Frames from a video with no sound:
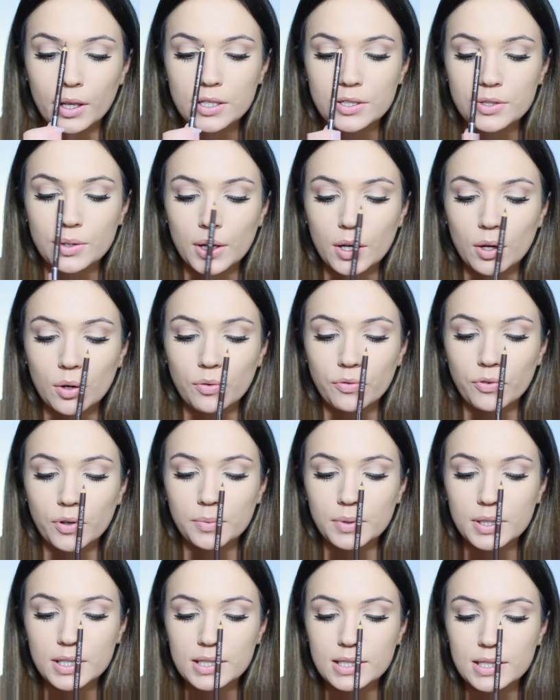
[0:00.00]
So I go
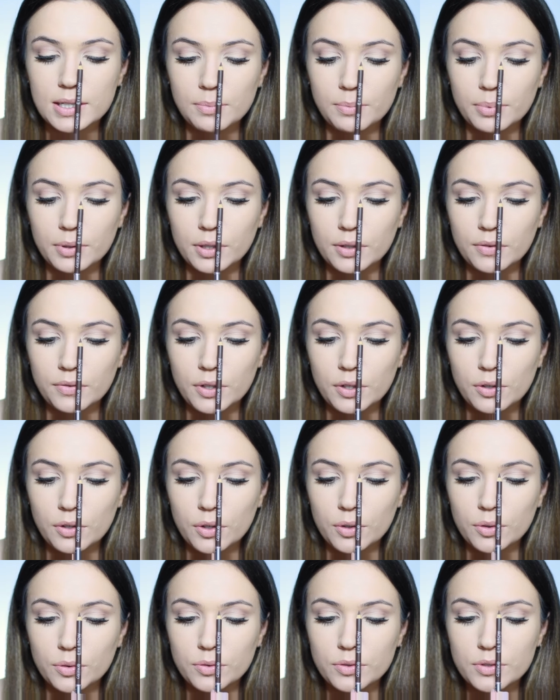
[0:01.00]
from the dimple of the
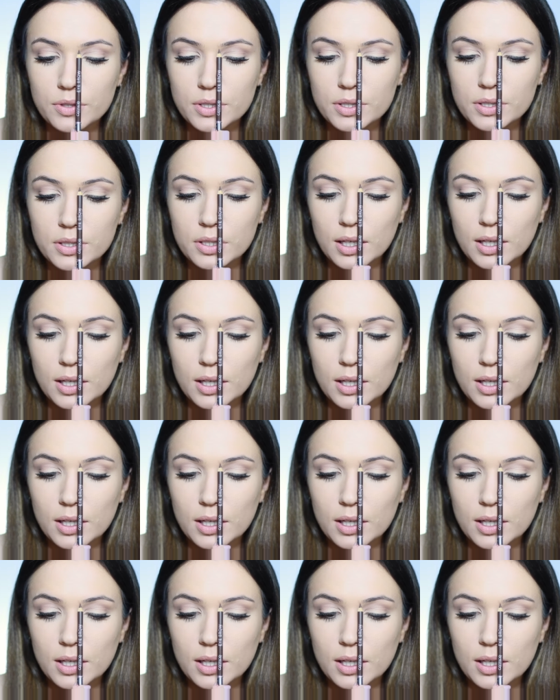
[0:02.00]
nose